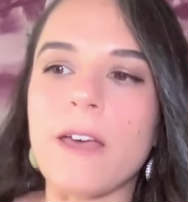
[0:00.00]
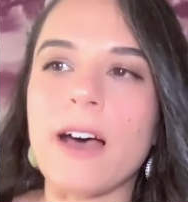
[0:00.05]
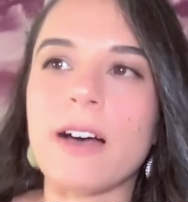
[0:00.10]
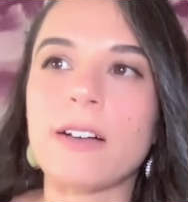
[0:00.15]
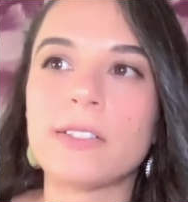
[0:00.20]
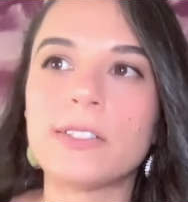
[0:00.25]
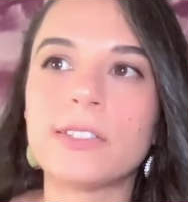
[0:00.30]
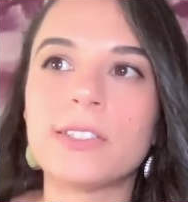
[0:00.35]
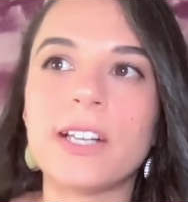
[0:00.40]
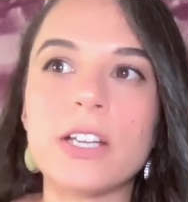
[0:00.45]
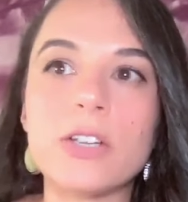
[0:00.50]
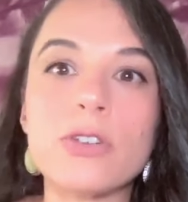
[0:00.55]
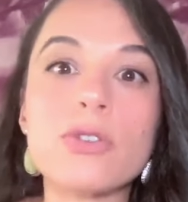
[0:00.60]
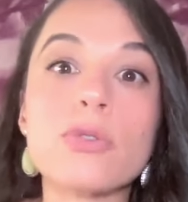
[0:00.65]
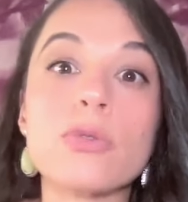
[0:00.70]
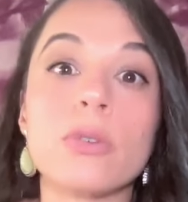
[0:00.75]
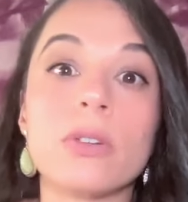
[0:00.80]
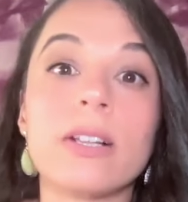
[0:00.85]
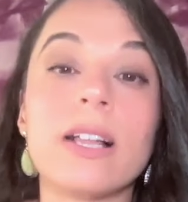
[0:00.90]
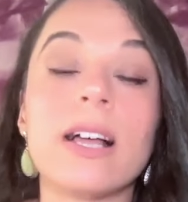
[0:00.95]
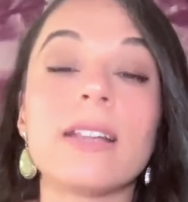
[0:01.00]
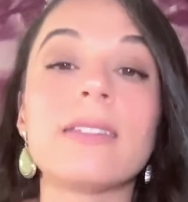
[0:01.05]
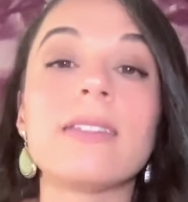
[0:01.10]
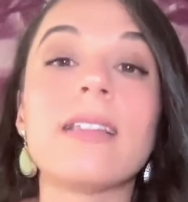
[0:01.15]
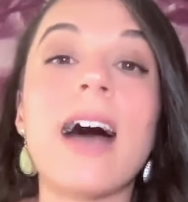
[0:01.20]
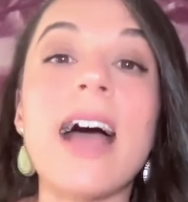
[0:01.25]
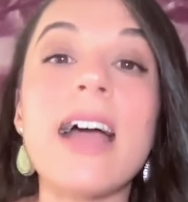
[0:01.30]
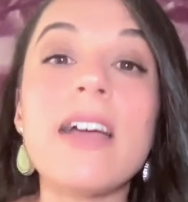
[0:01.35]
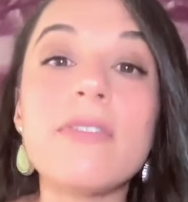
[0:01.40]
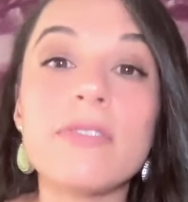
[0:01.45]
our sensual
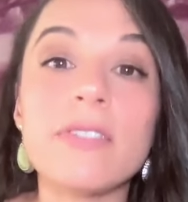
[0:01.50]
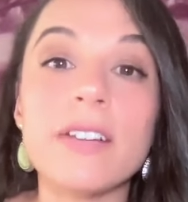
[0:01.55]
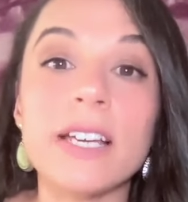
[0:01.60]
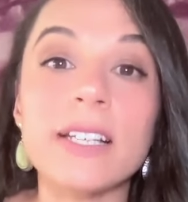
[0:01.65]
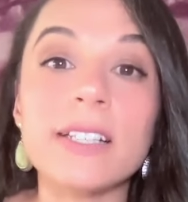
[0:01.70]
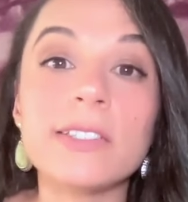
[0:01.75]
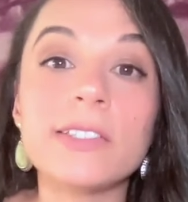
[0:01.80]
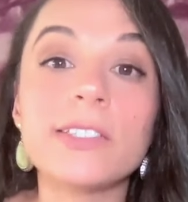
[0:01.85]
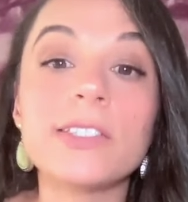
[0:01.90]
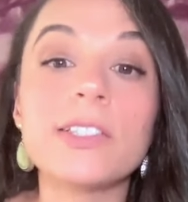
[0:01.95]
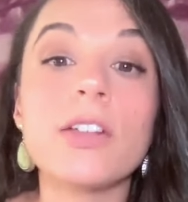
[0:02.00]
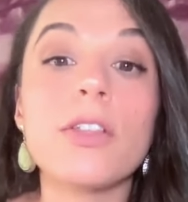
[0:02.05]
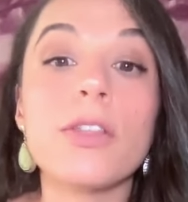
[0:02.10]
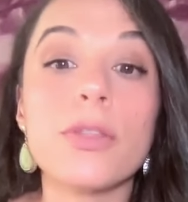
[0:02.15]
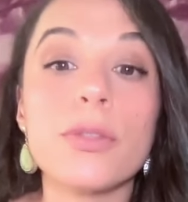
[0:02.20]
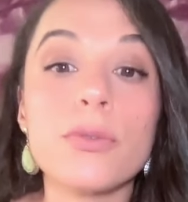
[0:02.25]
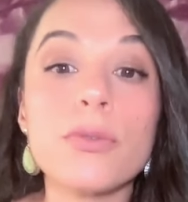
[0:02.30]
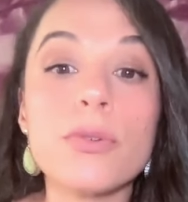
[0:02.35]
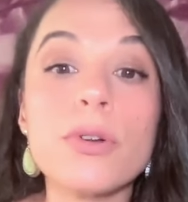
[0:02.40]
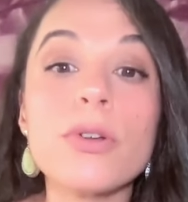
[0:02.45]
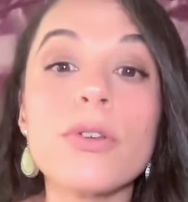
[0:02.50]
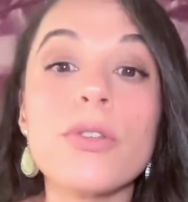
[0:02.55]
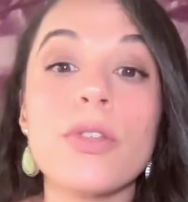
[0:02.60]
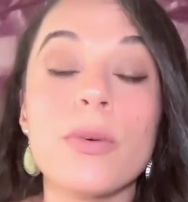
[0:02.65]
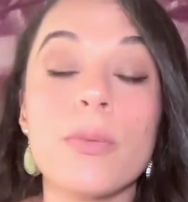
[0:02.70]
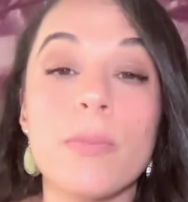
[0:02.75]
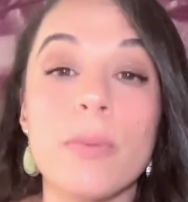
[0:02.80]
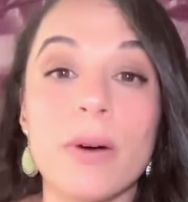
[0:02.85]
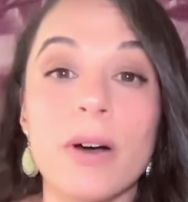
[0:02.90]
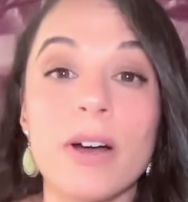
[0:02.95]
aliveness through
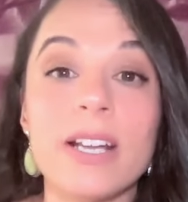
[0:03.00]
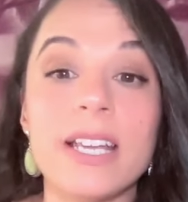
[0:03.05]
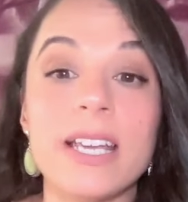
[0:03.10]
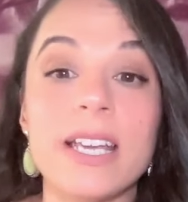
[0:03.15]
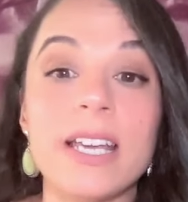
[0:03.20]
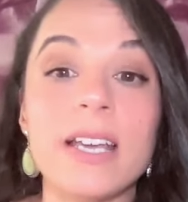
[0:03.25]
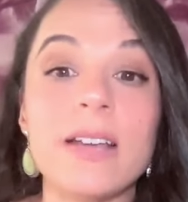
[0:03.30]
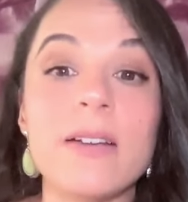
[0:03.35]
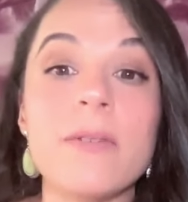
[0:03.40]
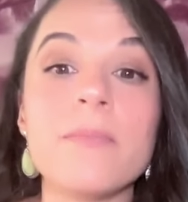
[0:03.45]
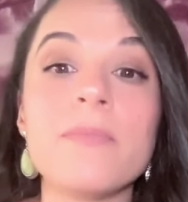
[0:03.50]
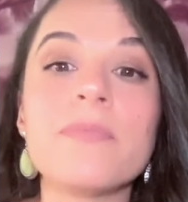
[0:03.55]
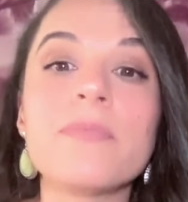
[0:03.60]
the body